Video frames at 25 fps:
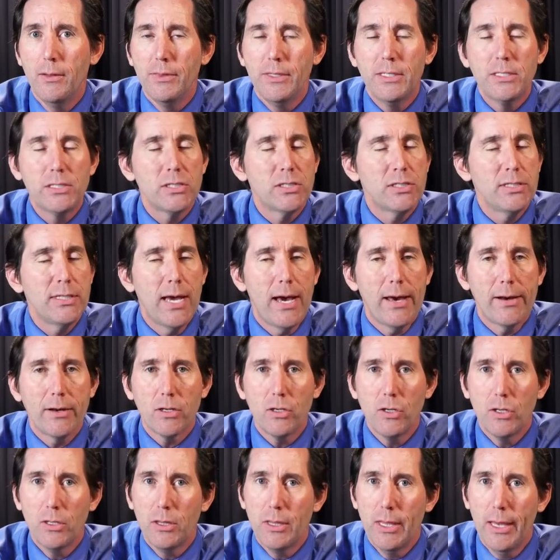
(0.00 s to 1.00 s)
This is not a
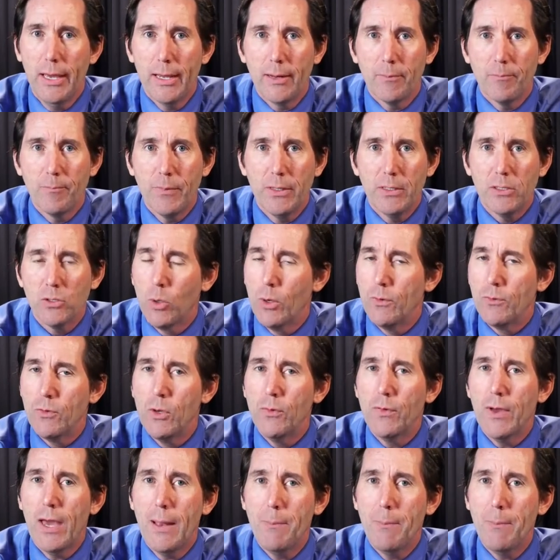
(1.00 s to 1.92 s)
good thing. So if you've